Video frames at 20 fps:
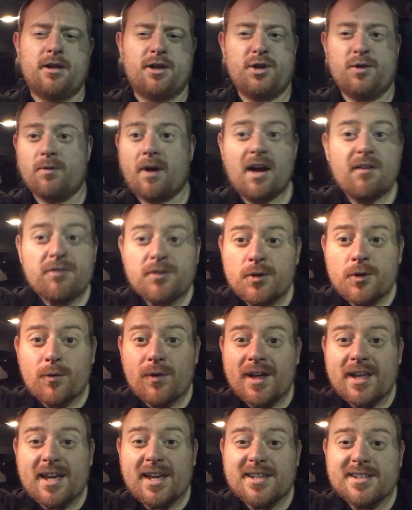Drive
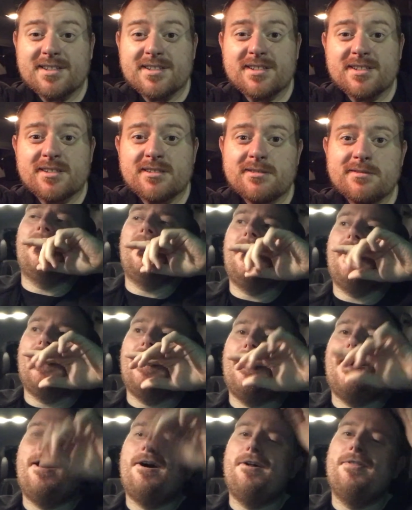through, I guess?
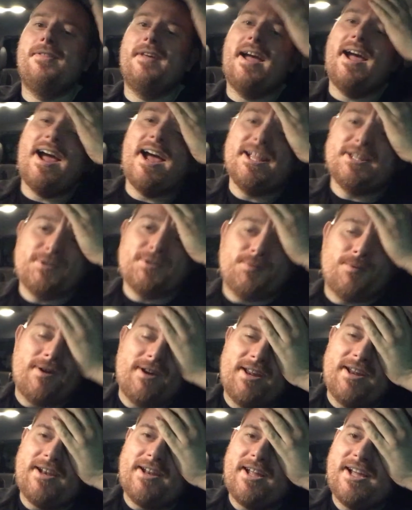Oh, that's
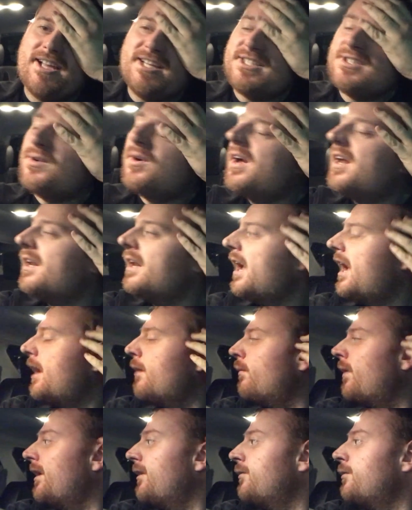what it is. So I, I
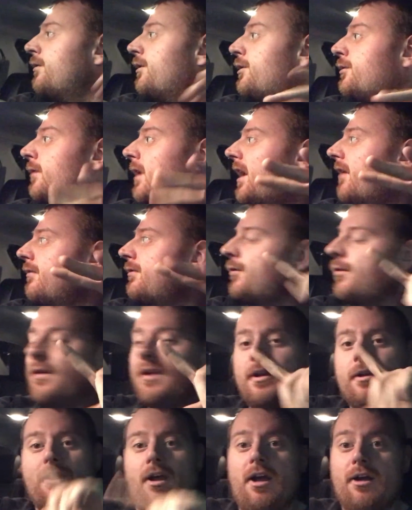went through the drive through and
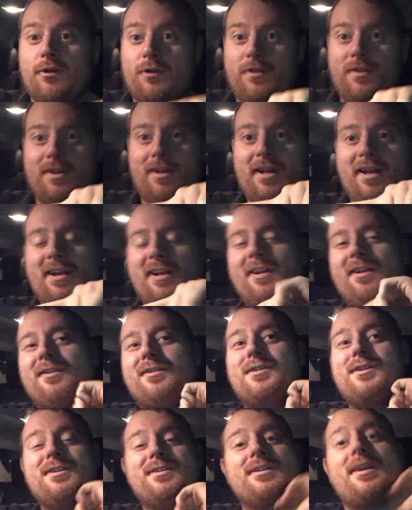I talked to the lady and
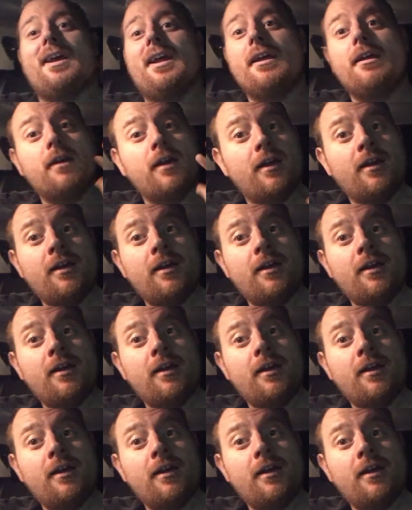she's like,